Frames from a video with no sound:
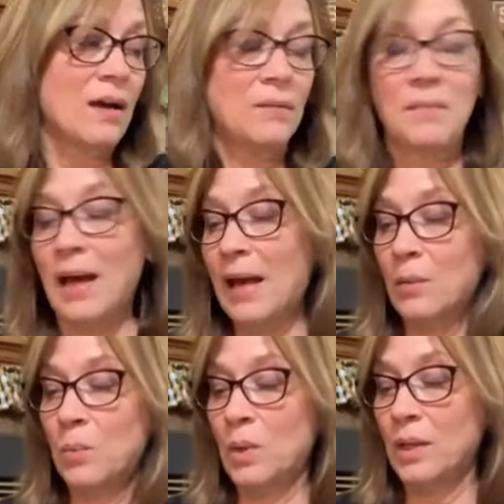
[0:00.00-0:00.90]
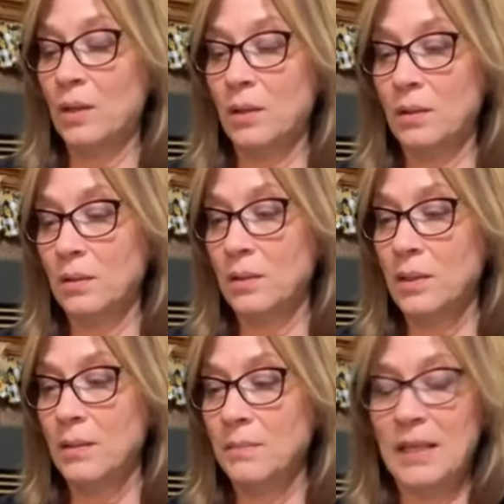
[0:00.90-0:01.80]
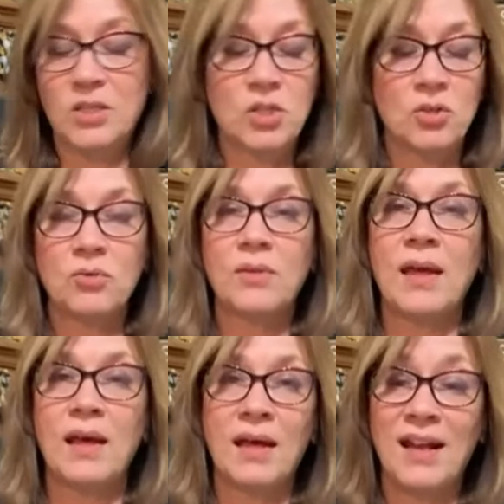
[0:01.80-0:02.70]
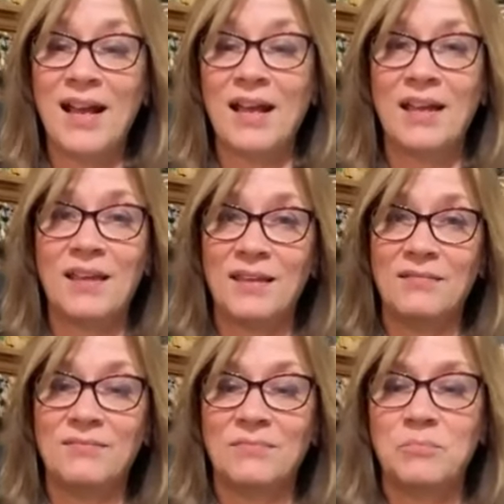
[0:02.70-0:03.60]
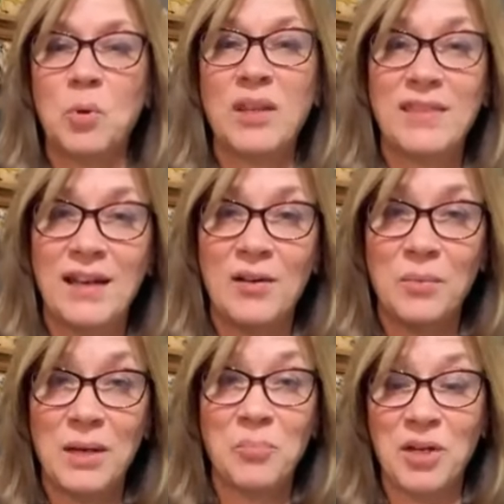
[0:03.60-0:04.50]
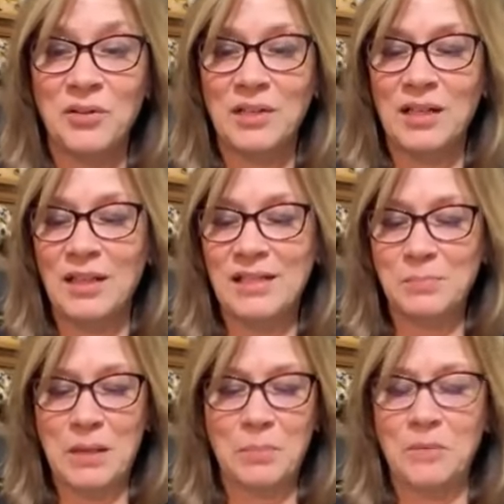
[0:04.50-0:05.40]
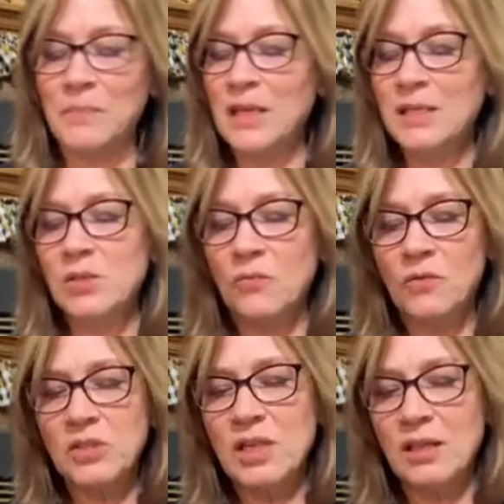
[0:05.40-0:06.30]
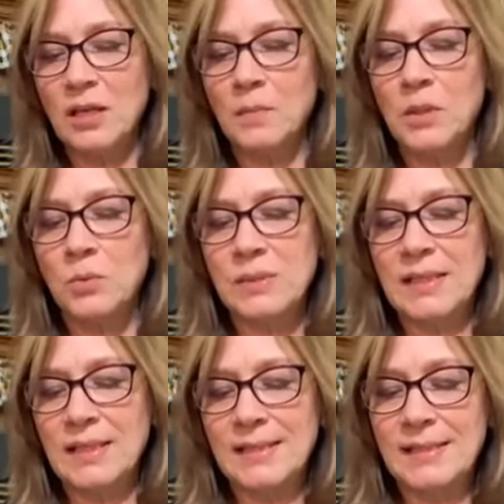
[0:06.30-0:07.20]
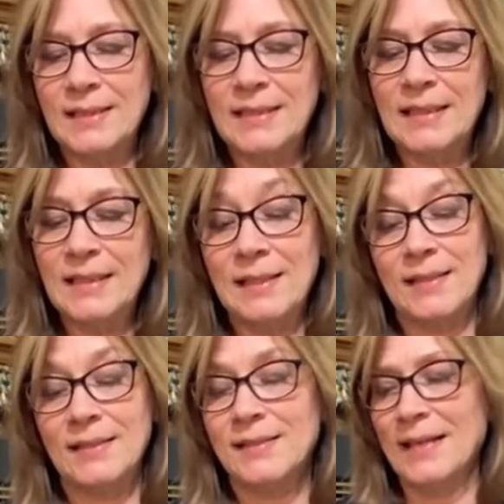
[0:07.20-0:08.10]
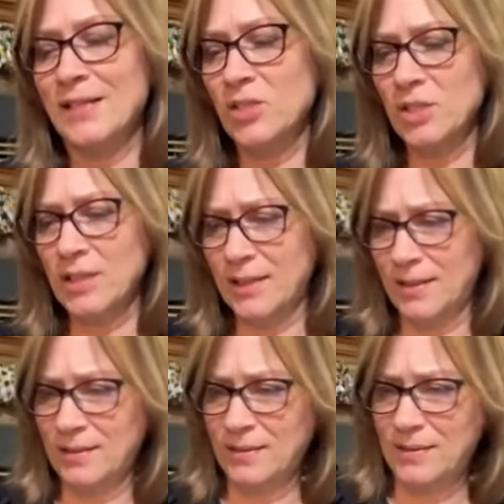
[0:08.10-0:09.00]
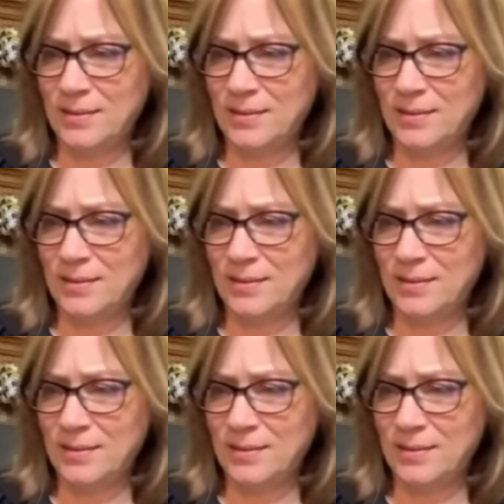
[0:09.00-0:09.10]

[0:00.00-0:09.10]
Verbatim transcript: um, I will make sure that I point that out when I bring out the collage paper. So first color I'm using is Anita. Is Actually,